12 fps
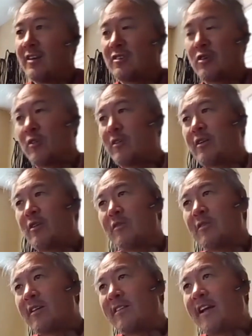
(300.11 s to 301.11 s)

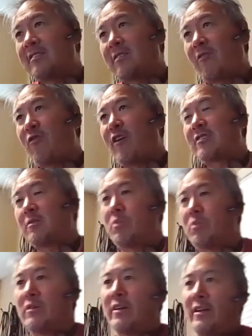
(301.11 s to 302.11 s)
So, that's the
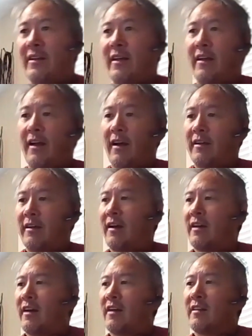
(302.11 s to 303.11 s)
flexibility that
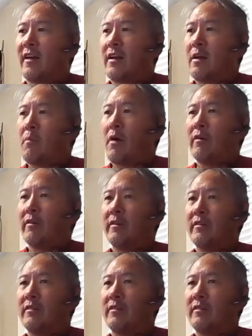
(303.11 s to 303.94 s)
I like about